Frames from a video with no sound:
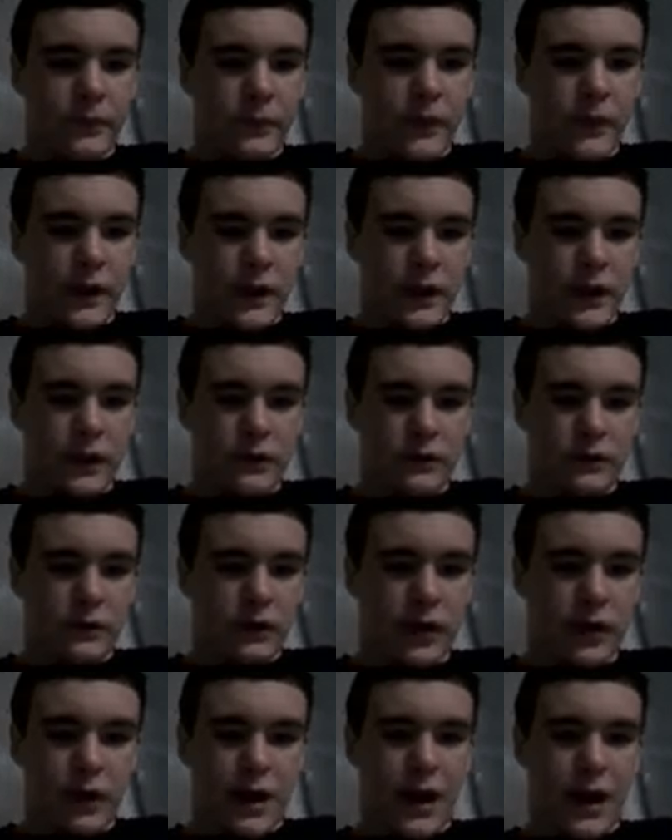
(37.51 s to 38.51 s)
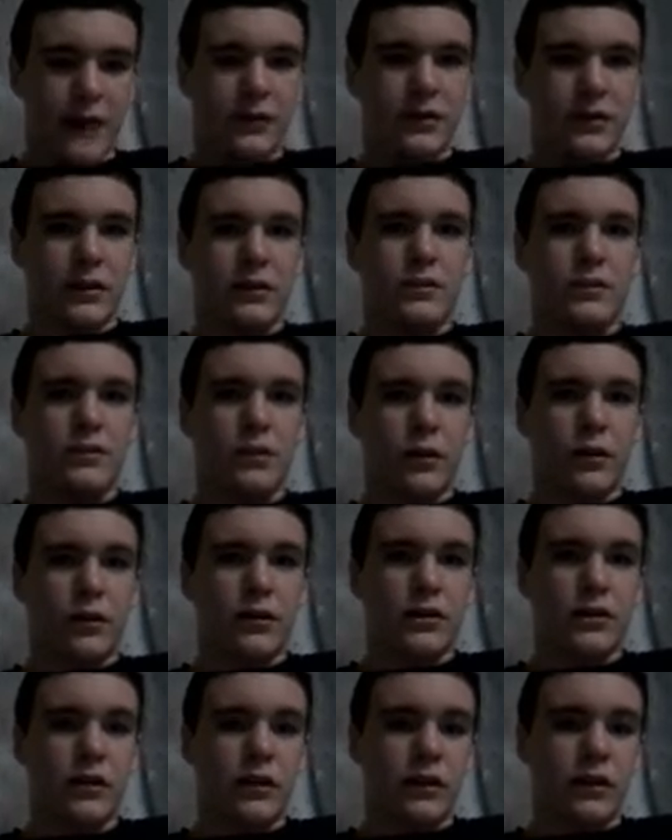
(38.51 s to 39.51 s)
they got asked to join a
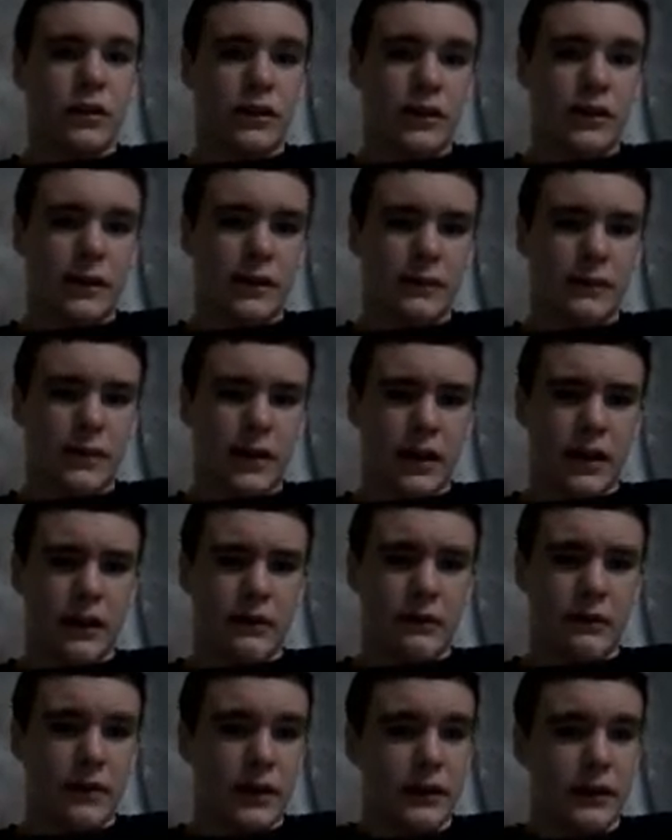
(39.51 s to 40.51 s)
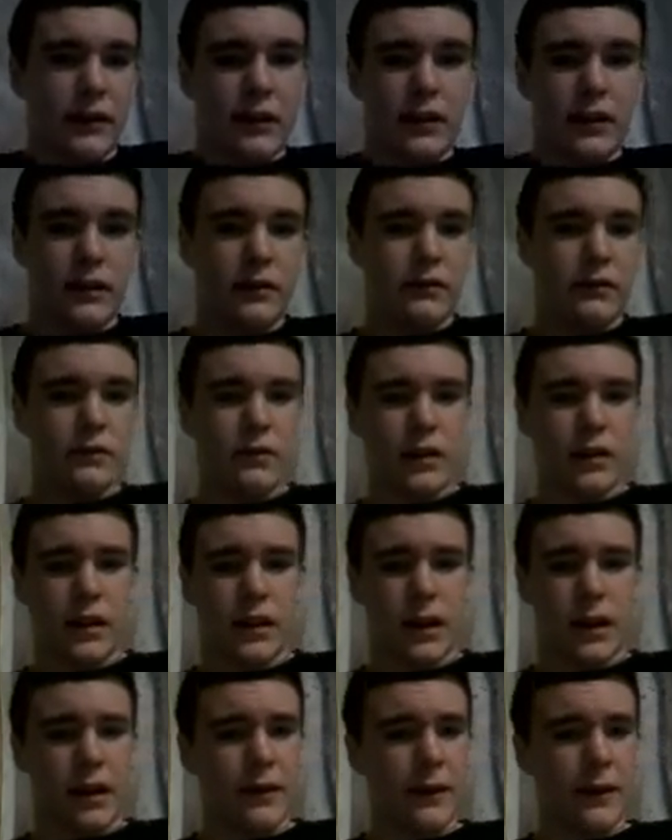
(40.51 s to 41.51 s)
cheerleading team. They they did it,
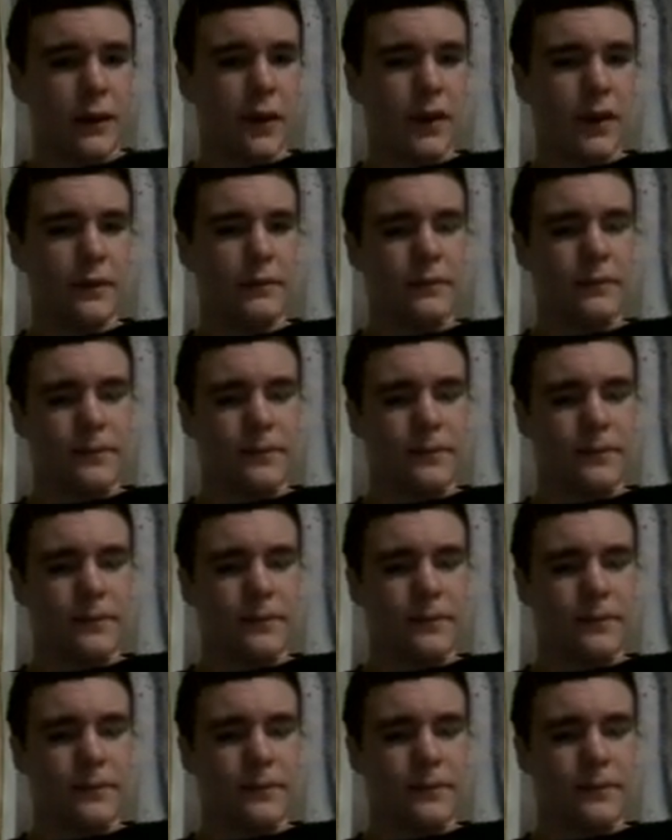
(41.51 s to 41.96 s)
and I thought,